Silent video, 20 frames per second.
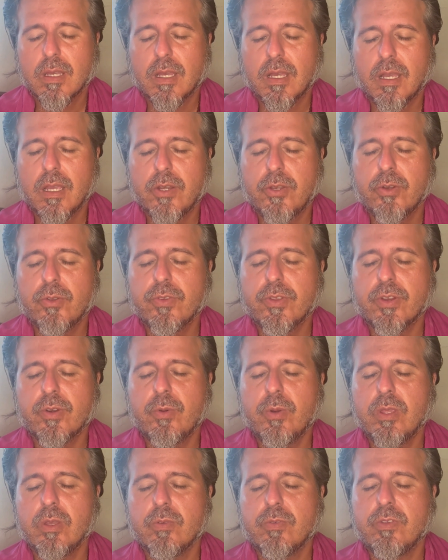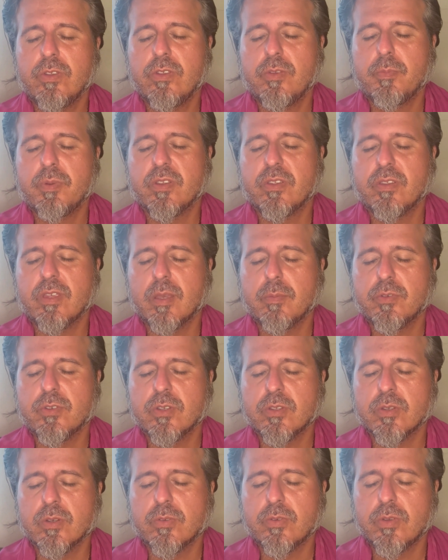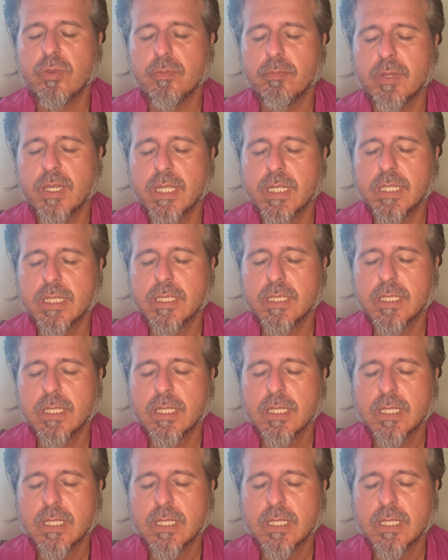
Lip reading: I don't agree with this perception of humanity,